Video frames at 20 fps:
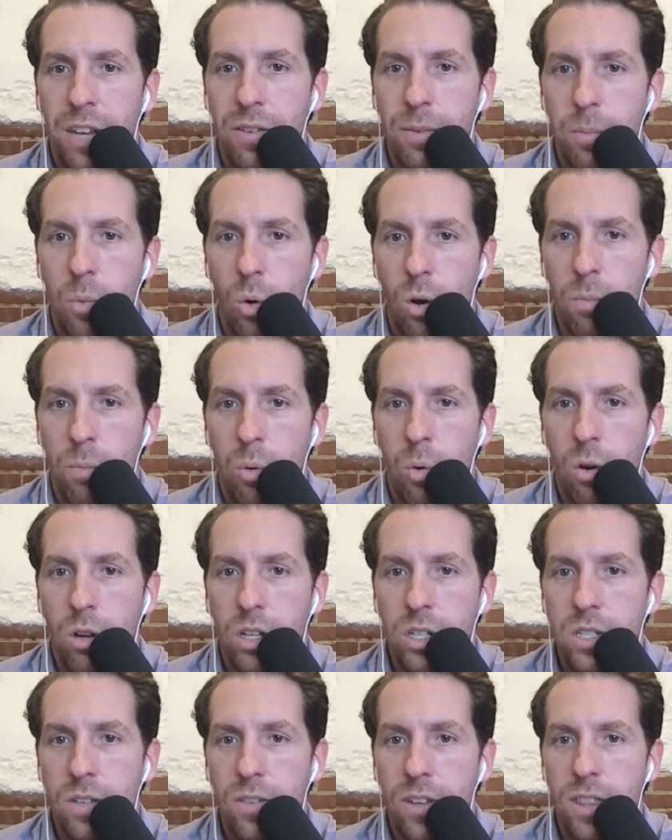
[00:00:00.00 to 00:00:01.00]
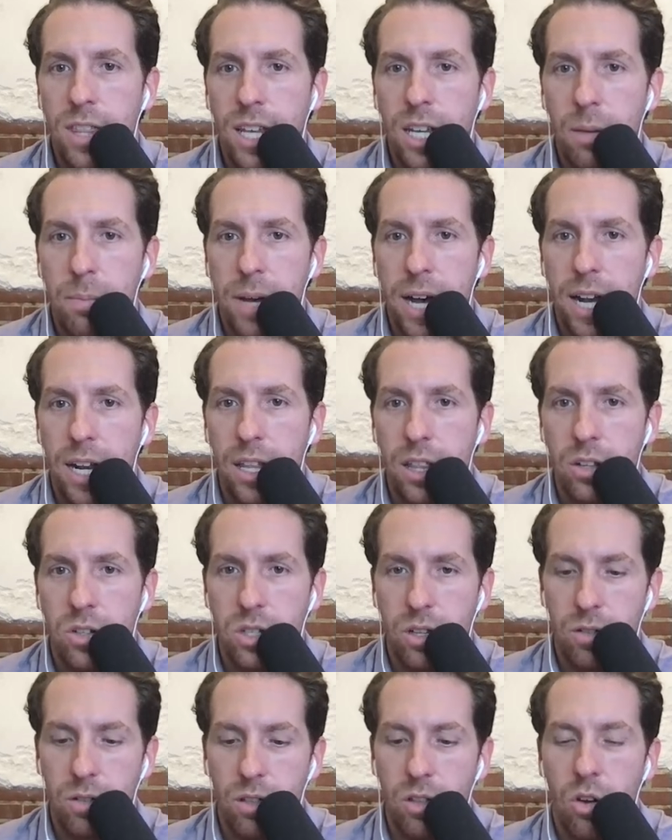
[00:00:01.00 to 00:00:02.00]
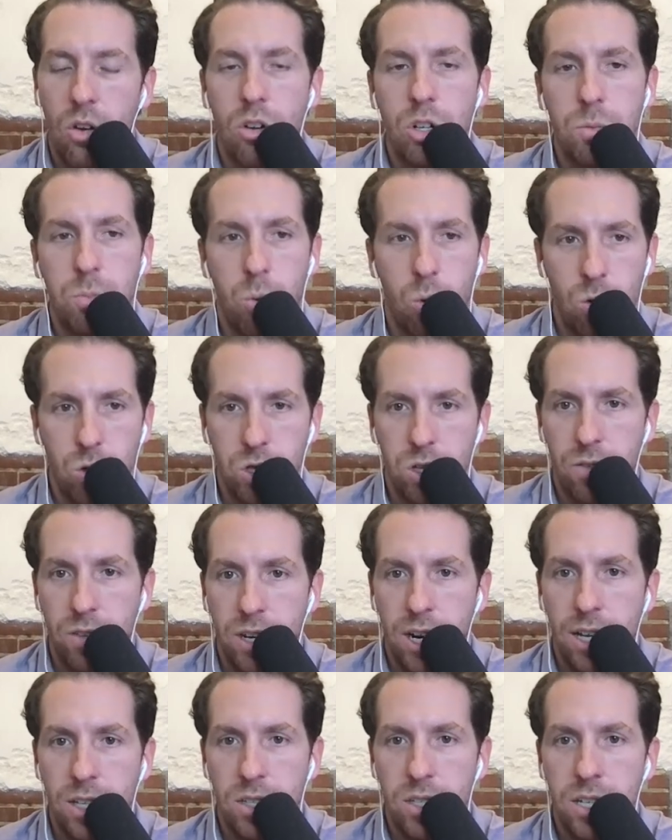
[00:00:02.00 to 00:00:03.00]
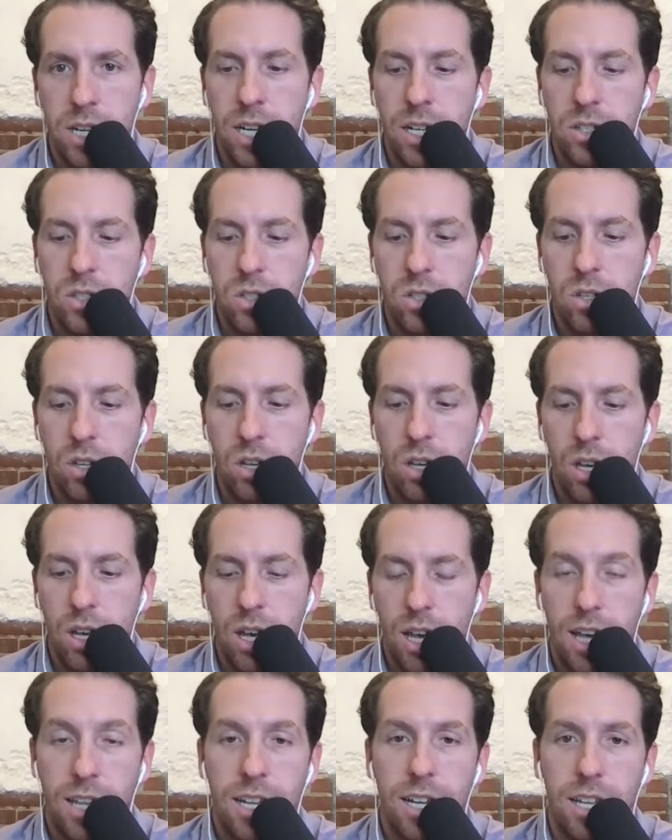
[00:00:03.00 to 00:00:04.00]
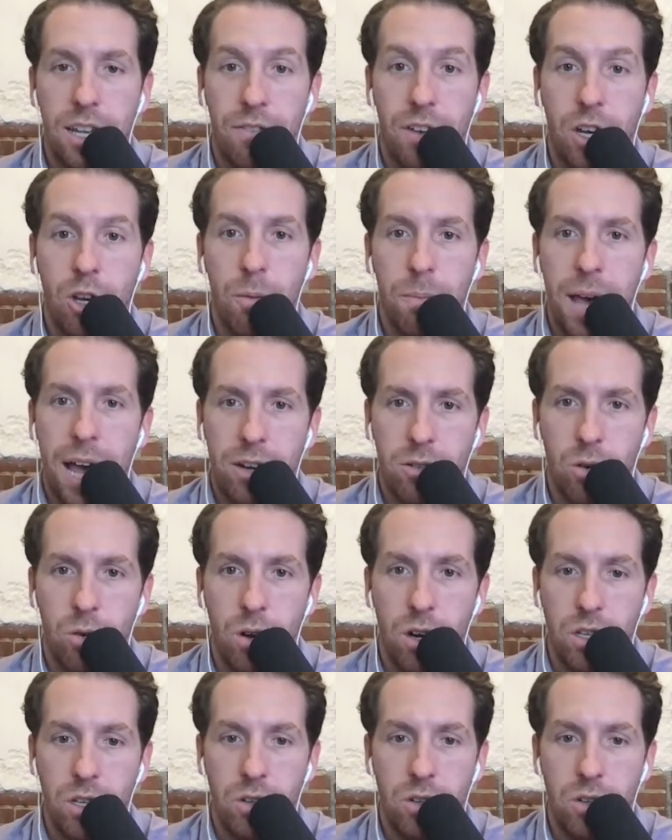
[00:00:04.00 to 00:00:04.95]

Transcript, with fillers: even more important because if you think about it, there's a large portion of the United States. Not if I go macro on